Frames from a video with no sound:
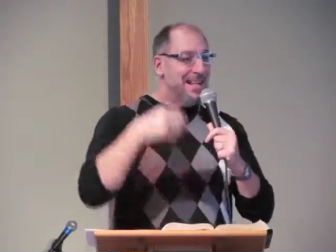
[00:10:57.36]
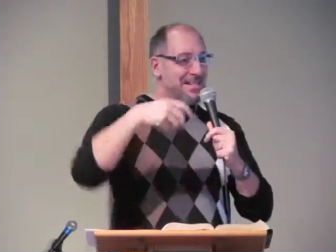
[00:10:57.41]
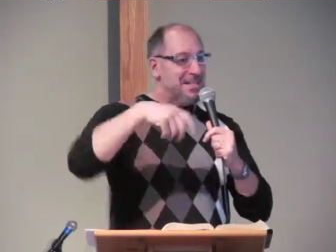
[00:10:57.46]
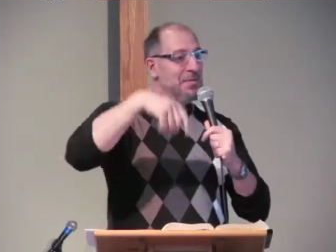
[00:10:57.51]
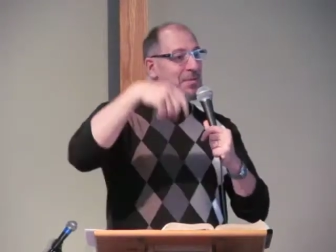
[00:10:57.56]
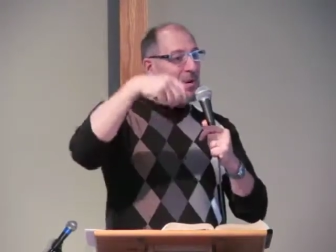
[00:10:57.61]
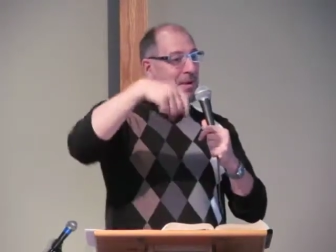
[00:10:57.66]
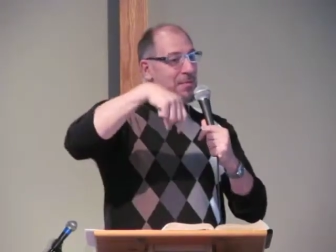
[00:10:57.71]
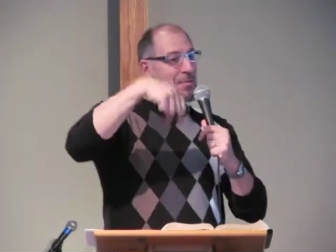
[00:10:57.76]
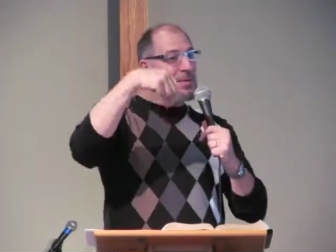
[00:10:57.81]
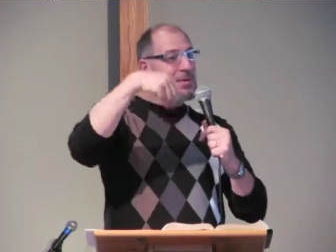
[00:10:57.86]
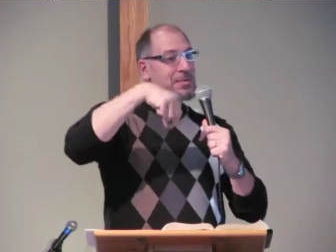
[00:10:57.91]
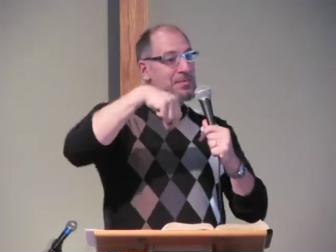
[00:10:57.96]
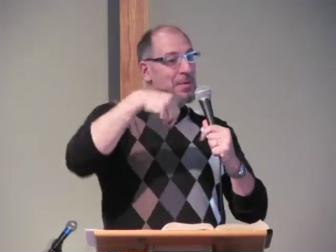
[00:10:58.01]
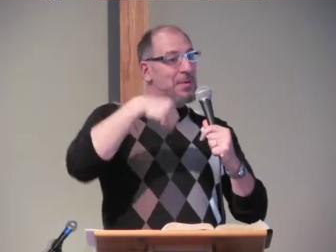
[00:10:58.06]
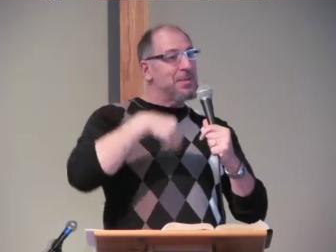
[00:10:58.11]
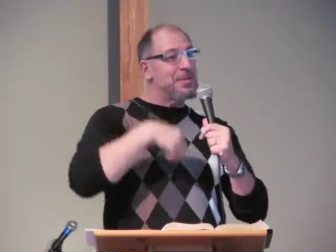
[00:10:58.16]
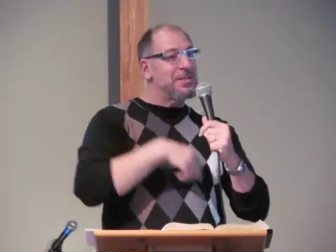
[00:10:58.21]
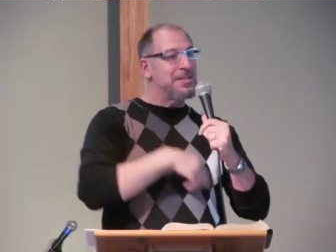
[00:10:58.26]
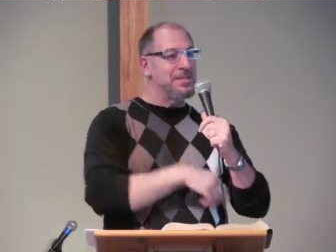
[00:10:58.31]
That's the way we're
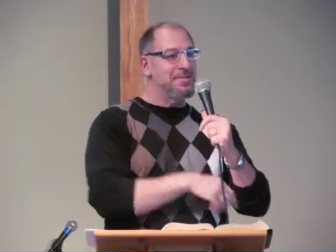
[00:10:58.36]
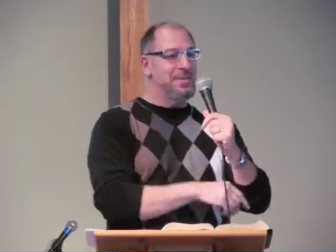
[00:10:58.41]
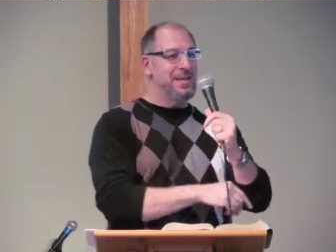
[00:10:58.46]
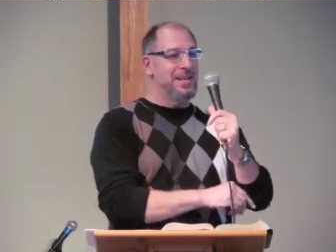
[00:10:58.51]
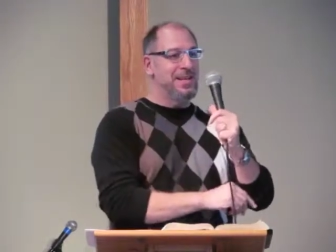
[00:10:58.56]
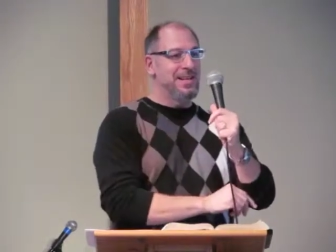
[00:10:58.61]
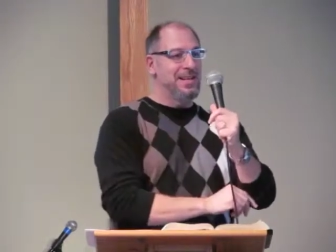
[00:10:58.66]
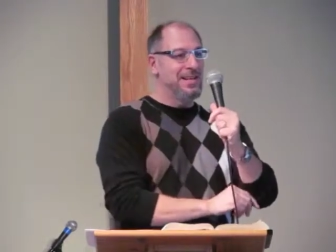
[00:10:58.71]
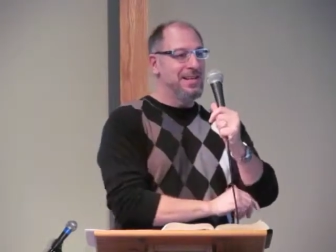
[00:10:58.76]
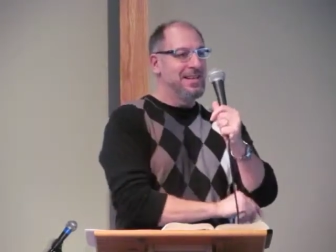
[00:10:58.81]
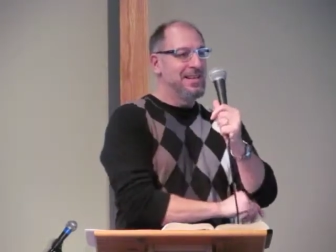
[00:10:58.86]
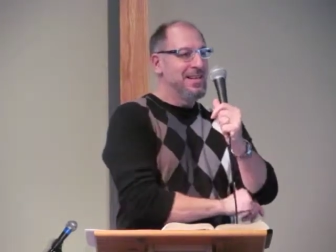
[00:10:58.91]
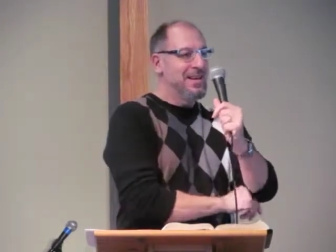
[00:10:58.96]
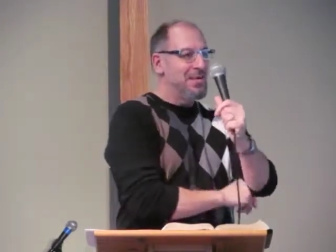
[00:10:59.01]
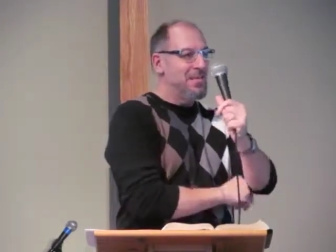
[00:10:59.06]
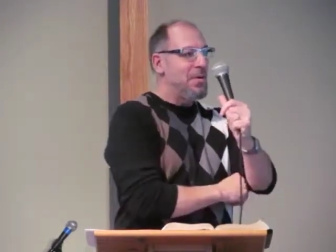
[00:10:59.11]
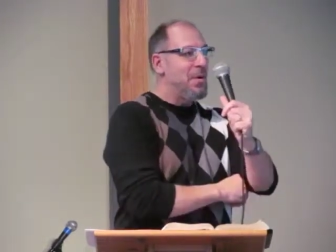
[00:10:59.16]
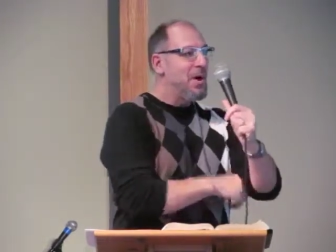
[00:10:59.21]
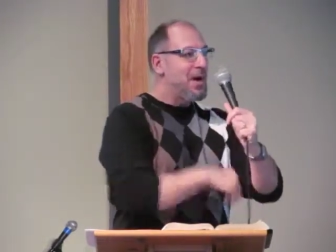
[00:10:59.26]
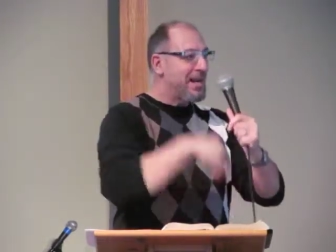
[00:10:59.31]
supposed to be.
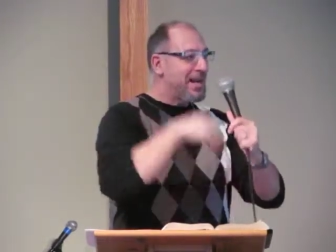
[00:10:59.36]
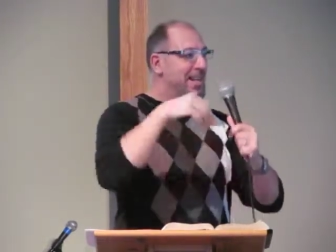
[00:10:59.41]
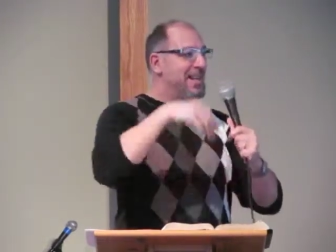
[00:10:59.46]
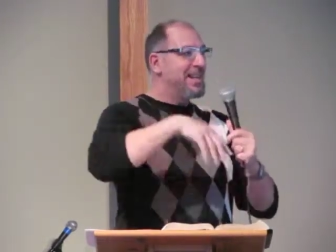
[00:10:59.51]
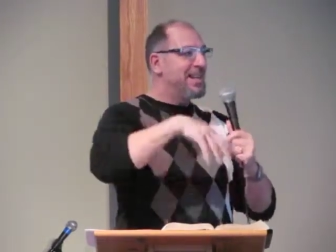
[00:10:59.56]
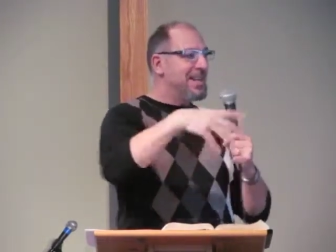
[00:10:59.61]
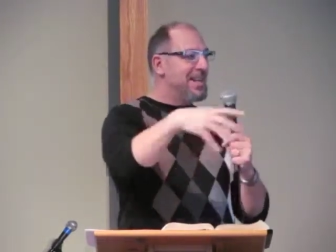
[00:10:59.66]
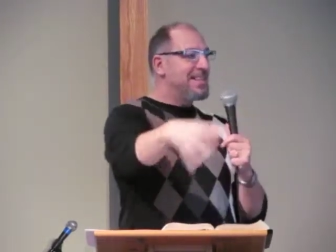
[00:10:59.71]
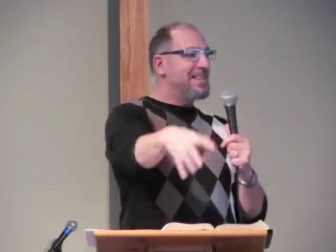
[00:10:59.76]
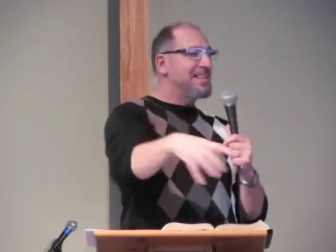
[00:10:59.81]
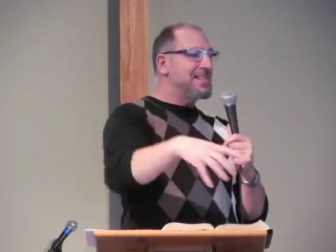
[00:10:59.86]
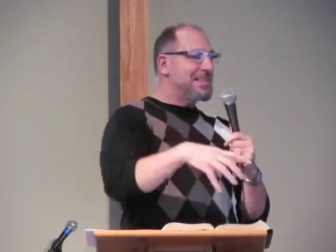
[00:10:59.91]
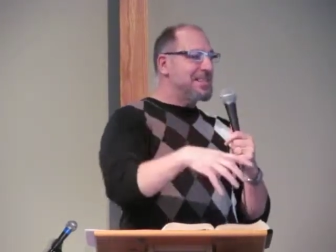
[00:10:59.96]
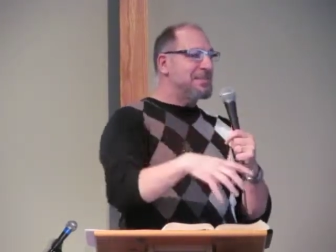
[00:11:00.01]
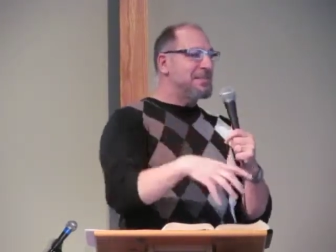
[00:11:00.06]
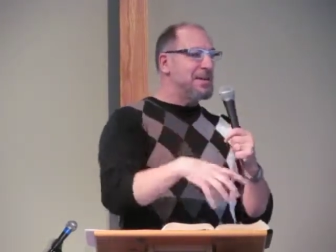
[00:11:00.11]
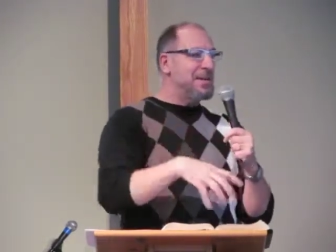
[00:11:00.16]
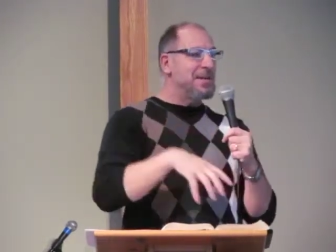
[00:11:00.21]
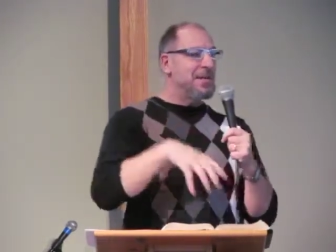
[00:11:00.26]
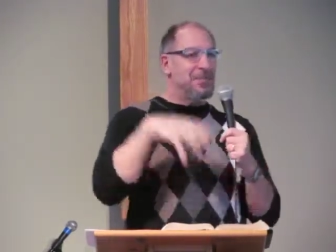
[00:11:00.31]
Walking in the
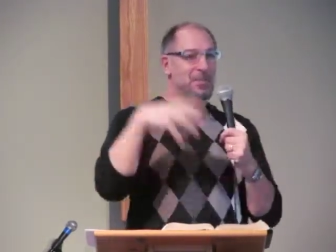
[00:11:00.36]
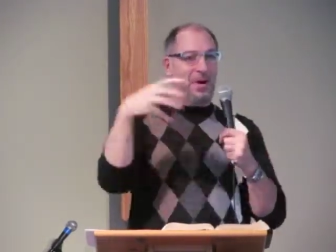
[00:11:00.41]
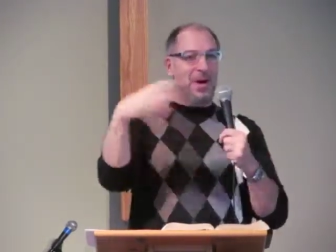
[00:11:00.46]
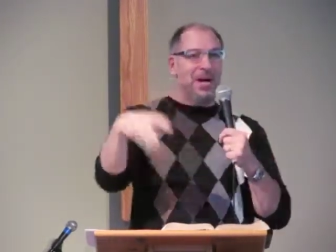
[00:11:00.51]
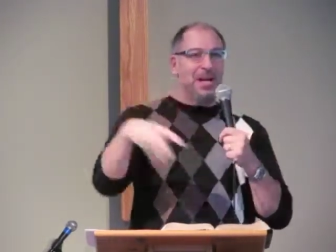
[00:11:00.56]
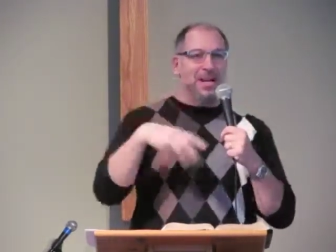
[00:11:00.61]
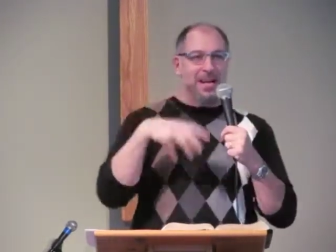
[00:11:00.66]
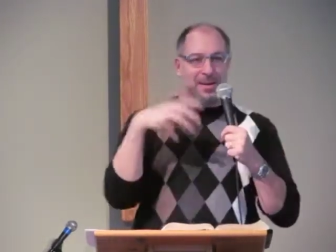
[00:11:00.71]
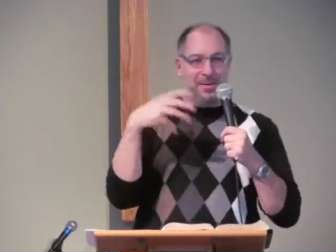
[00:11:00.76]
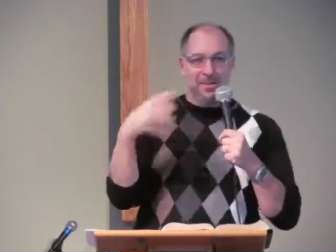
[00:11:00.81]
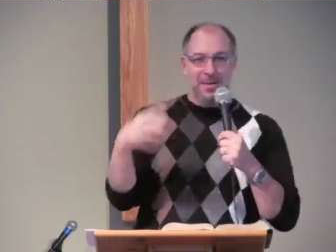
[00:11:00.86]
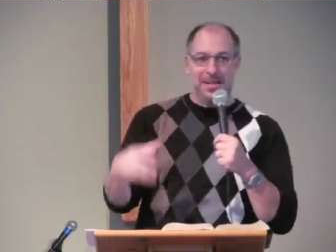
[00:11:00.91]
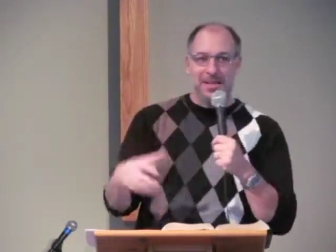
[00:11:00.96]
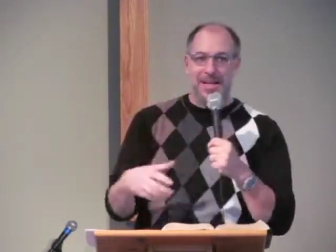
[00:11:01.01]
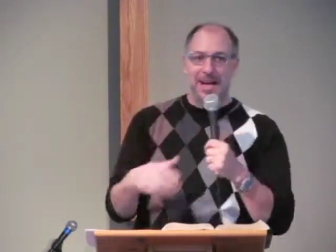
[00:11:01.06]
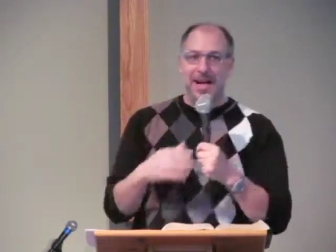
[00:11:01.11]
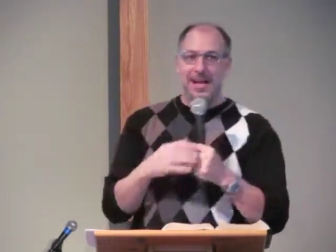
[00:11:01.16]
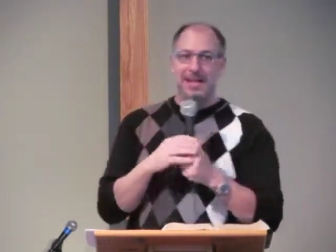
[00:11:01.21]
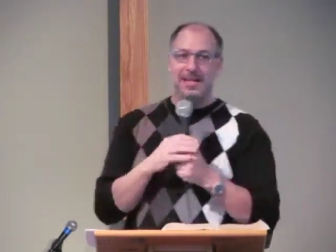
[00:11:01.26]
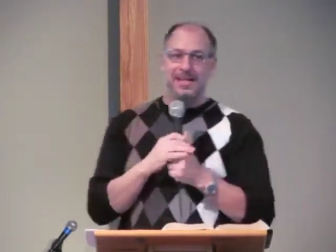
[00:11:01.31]
Spirit, walking with
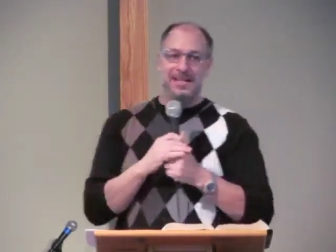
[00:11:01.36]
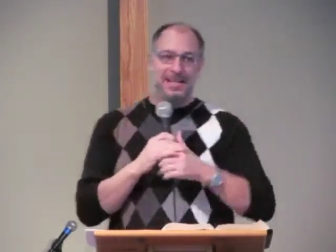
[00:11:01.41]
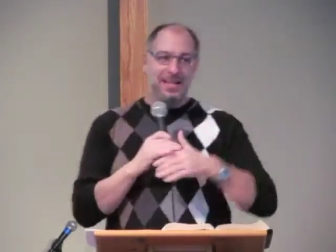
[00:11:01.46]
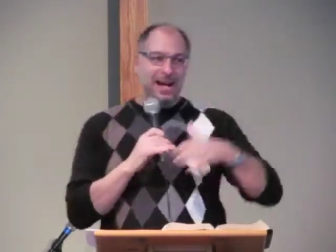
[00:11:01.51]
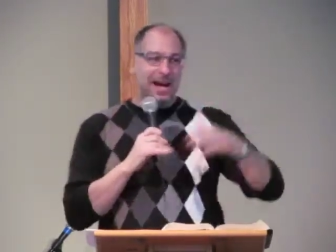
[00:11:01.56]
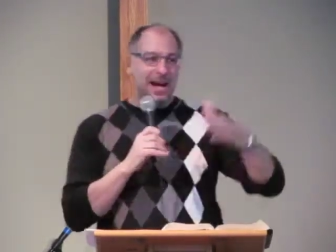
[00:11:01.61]
God. Because